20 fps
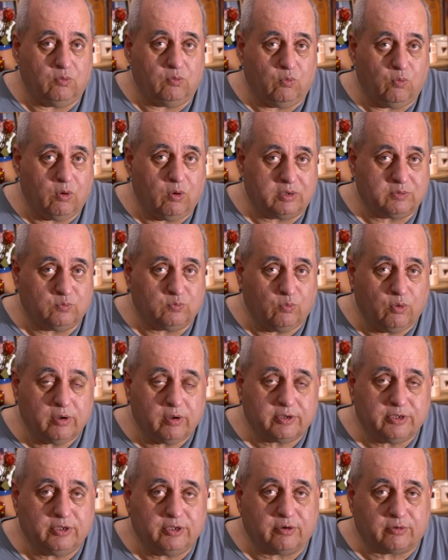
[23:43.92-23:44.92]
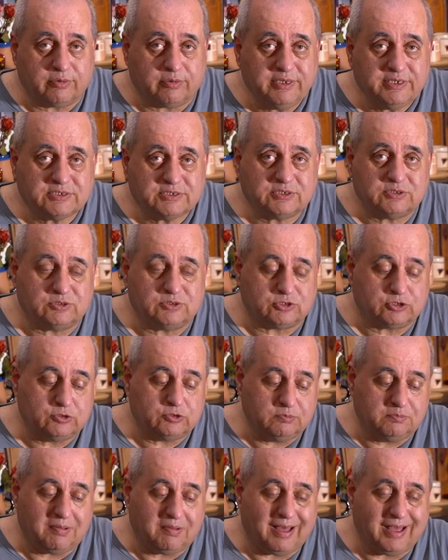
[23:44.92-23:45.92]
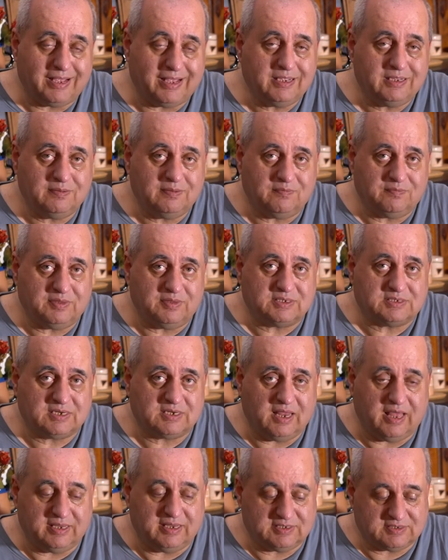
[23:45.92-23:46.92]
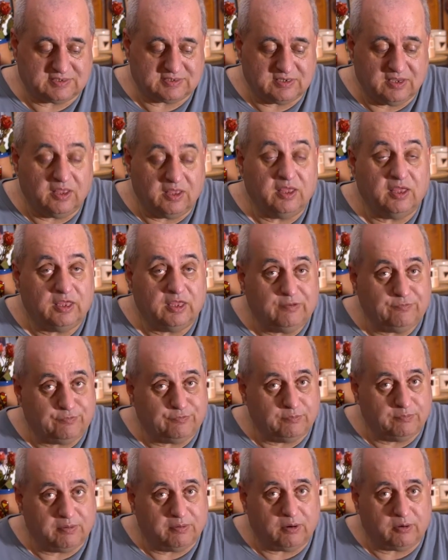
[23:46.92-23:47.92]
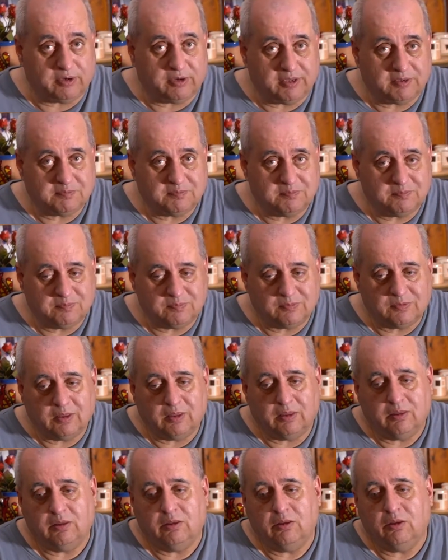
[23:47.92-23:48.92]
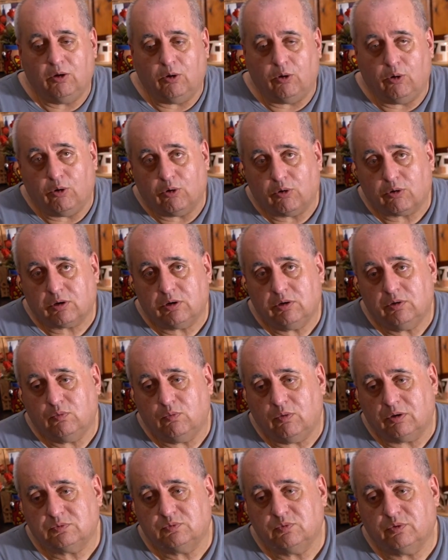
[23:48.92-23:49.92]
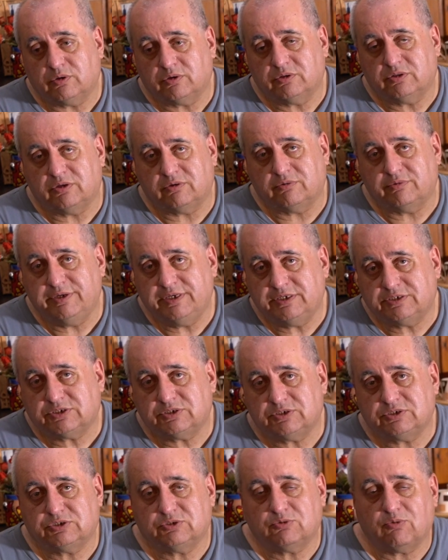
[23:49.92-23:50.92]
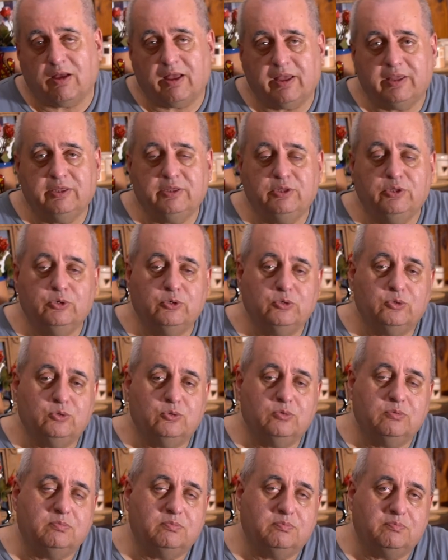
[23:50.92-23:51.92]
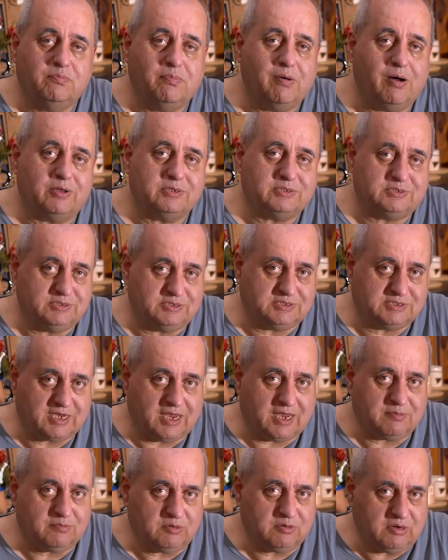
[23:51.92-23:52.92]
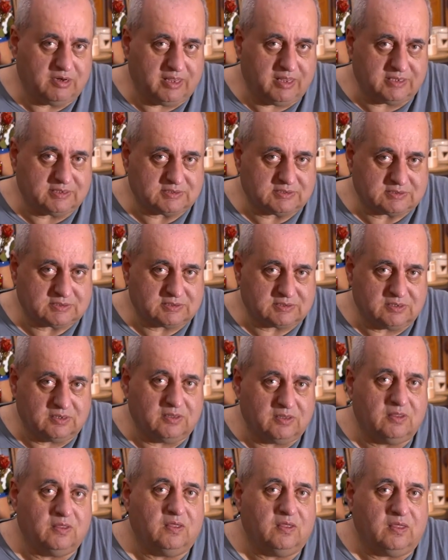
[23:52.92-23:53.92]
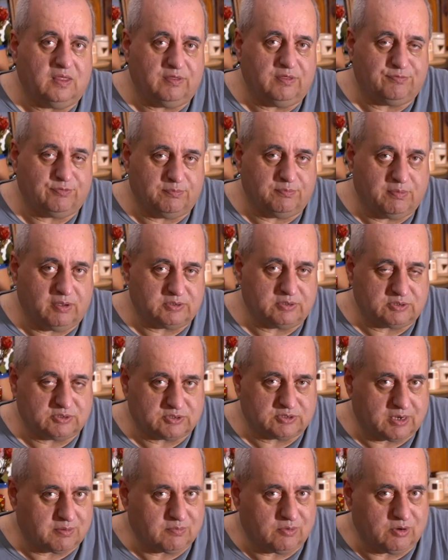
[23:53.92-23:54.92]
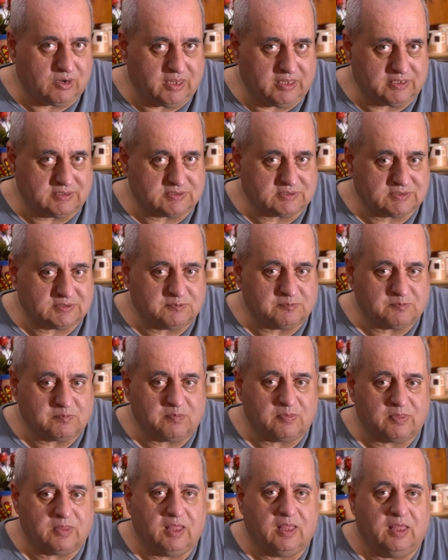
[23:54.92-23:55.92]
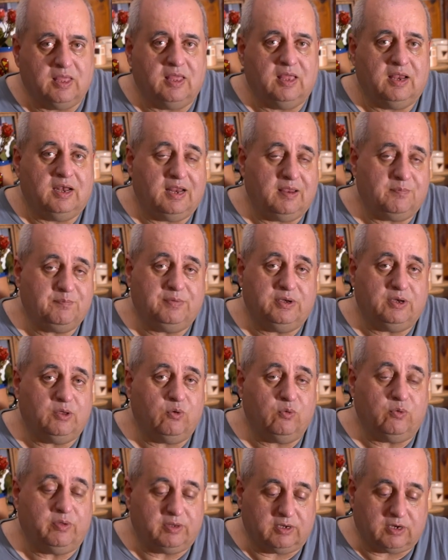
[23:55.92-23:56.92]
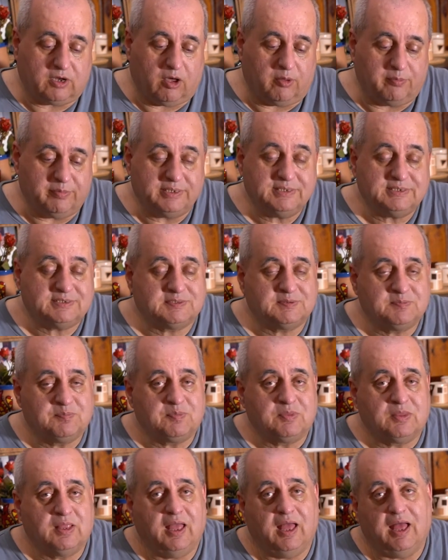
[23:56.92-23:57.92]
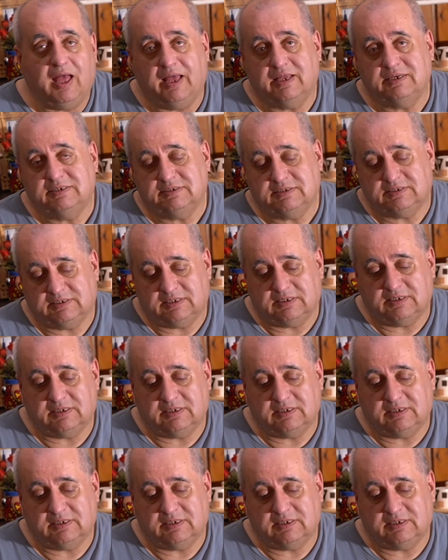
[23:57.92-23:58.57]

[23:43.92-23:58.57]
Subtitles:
what were your reasons to buy this lens if you bought it, or what were the reasons why you bought the Tamron lens if you bought the Tamron lens. Let me know in the comments, and